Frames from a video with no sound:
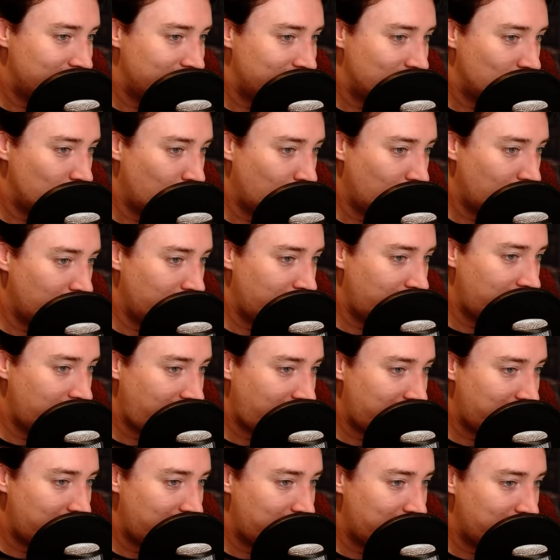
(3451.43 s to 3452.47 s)

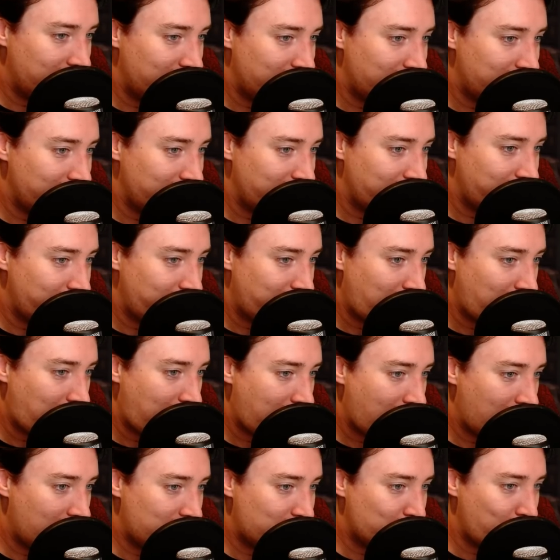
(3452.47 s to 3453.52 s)

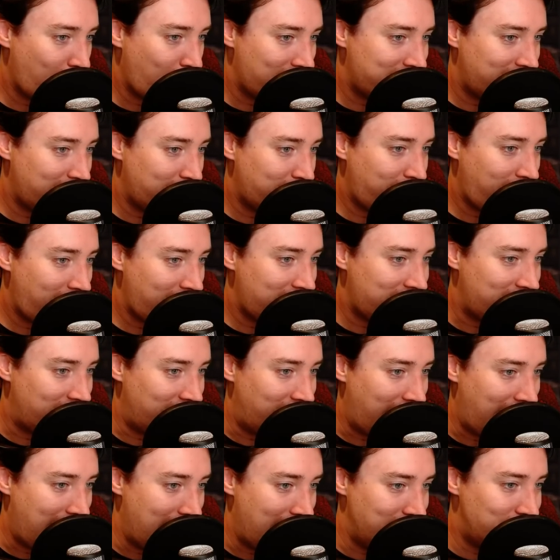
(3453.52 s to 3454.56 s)
a sweating face in the
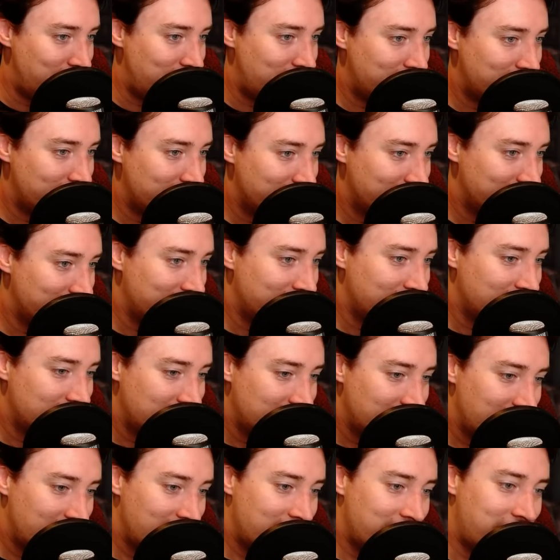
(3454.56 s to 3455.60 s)
hedge.
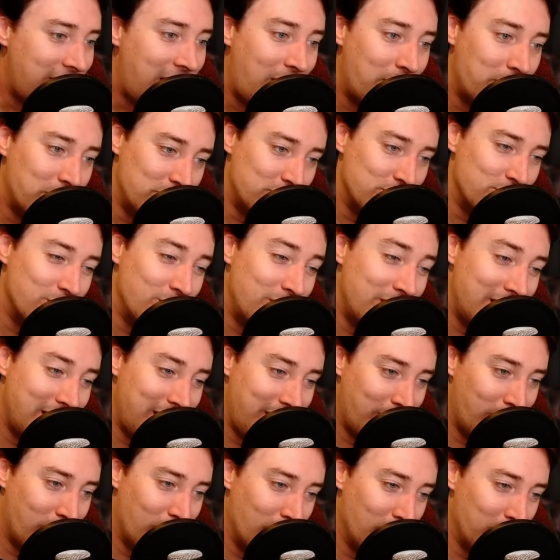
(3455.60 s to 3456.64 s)
That was really
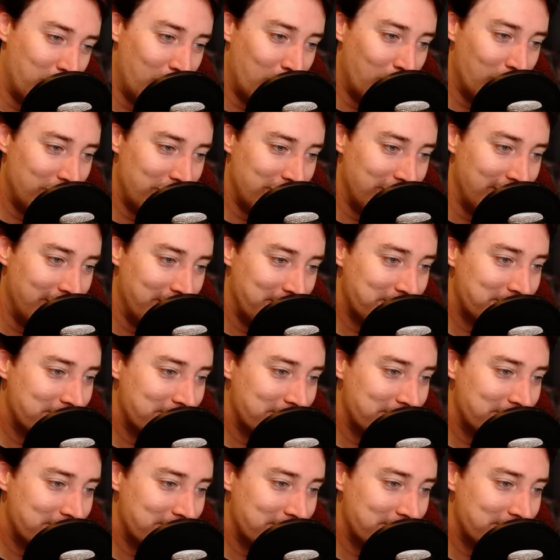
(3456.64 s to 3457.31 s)
horrible, wasn't it?